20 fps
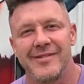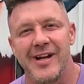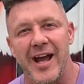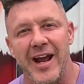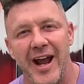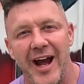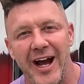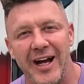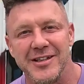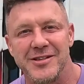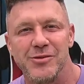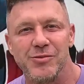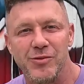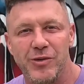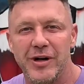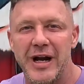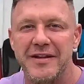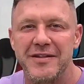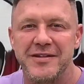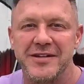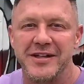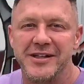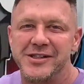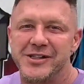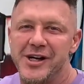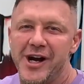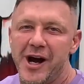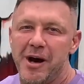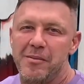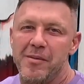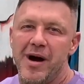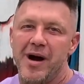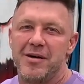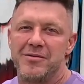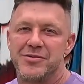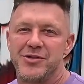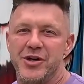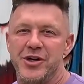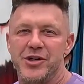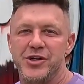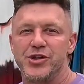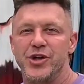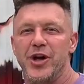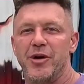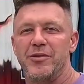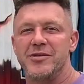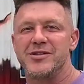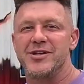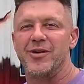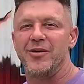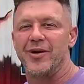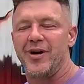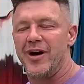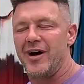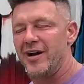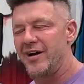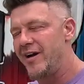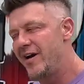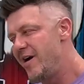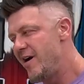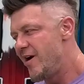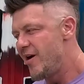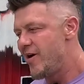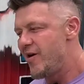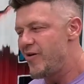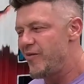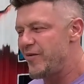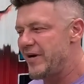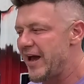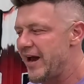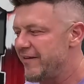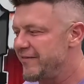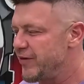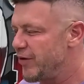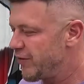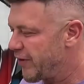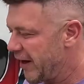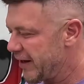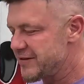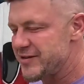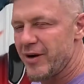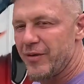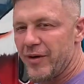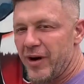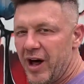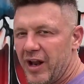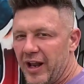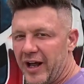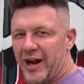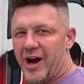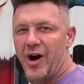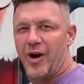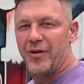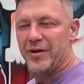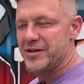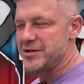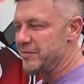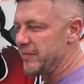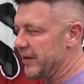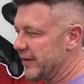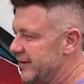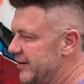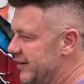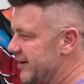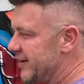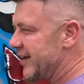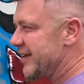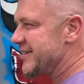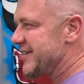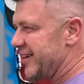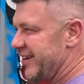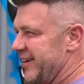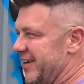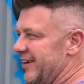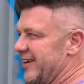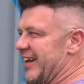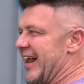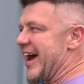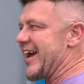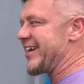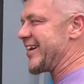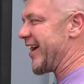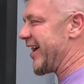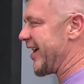Hey guys, we're at the tint shop. I was going to show you what's going on. We got a few things going on like always, but it's a little light